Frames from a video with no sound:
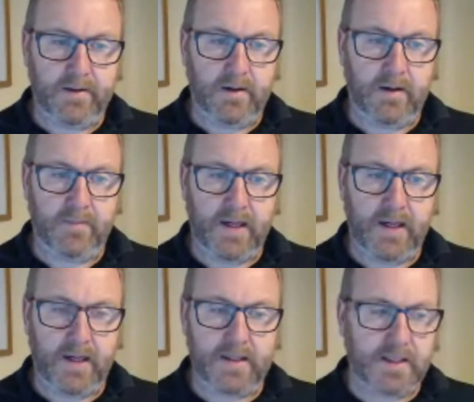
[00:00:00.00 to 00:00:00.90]
The
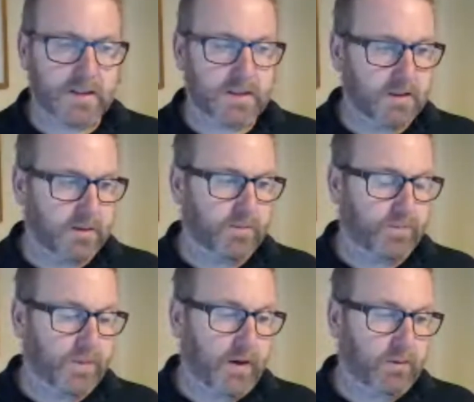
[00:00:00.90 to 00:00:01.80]
ASX to
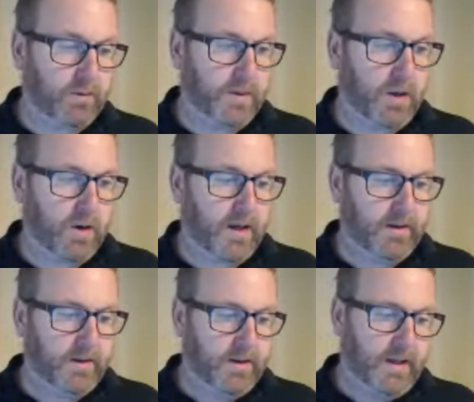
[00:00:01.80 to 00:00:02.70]
go a little bit higher,
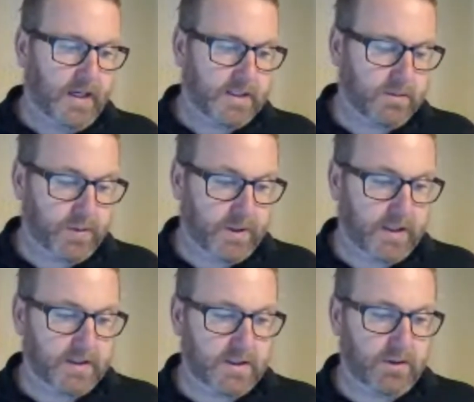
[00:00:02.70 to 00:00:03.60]
S&P to
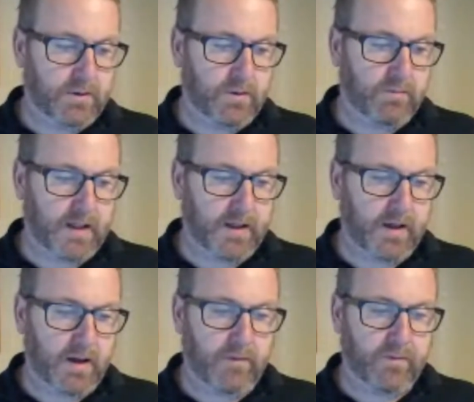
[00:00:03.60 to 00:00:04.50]
continue to rally
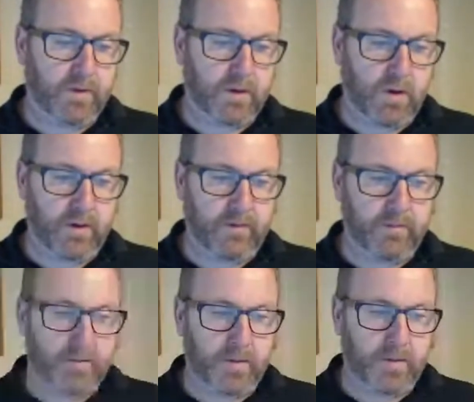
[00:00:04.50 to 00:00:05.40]
over a kind of a
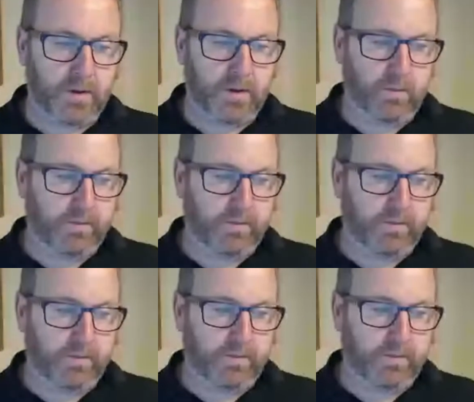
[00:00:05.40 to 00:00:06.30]
multi-week
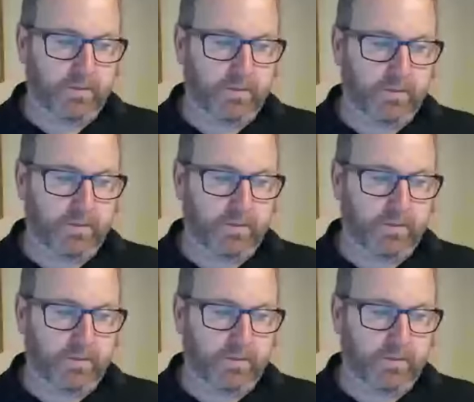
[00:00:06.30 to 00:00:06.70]
basis. Watch oil.